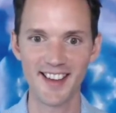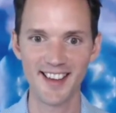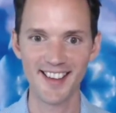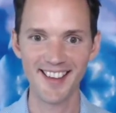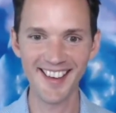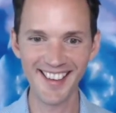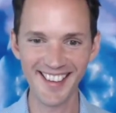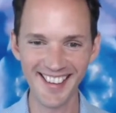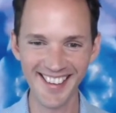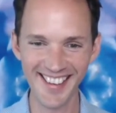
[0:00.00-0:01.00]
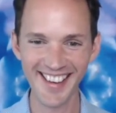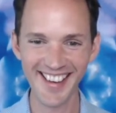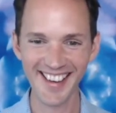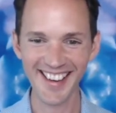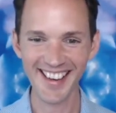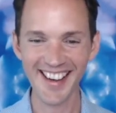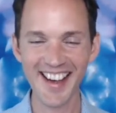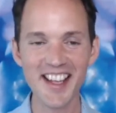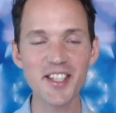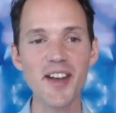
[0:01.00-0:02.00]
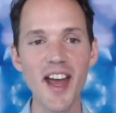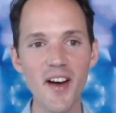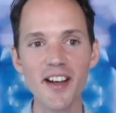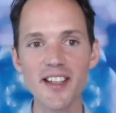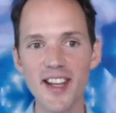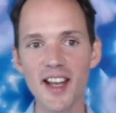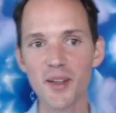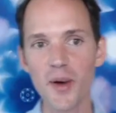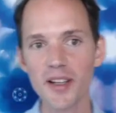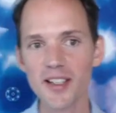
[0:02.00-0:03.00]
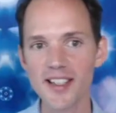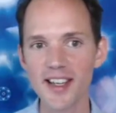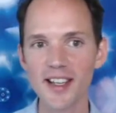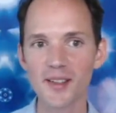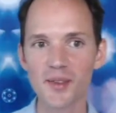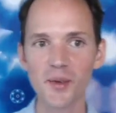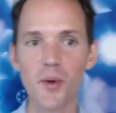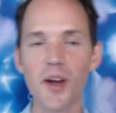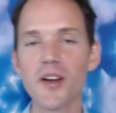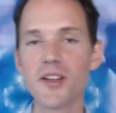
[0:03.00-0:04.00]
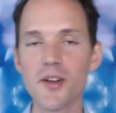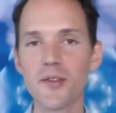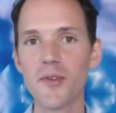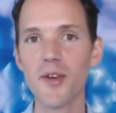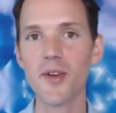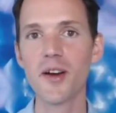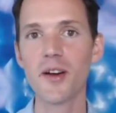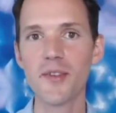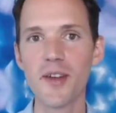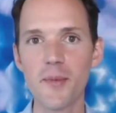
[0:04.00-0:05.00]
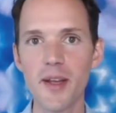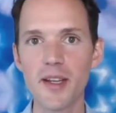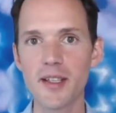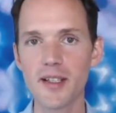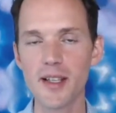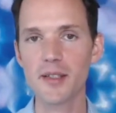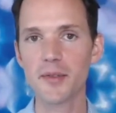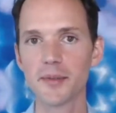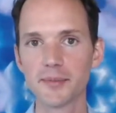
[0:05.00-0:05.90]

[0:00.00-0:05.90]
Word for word: I love it. so now on a scale of one to ten, where is your fear of not being successful?